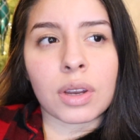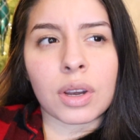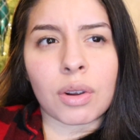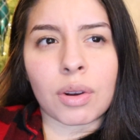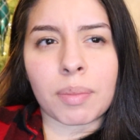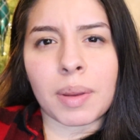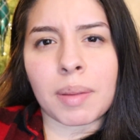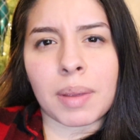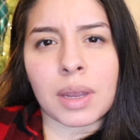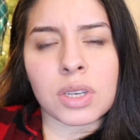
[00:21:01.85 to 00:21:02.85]
or
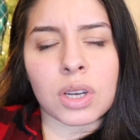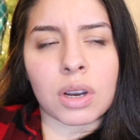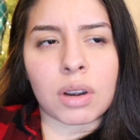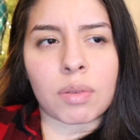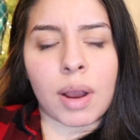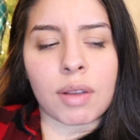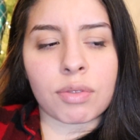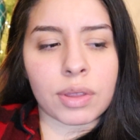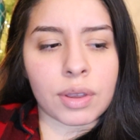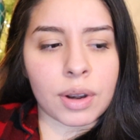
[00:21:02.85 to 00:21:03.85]
being mean to her, rough
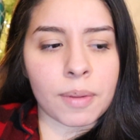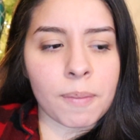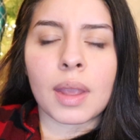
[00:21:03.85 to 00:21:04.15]
with her.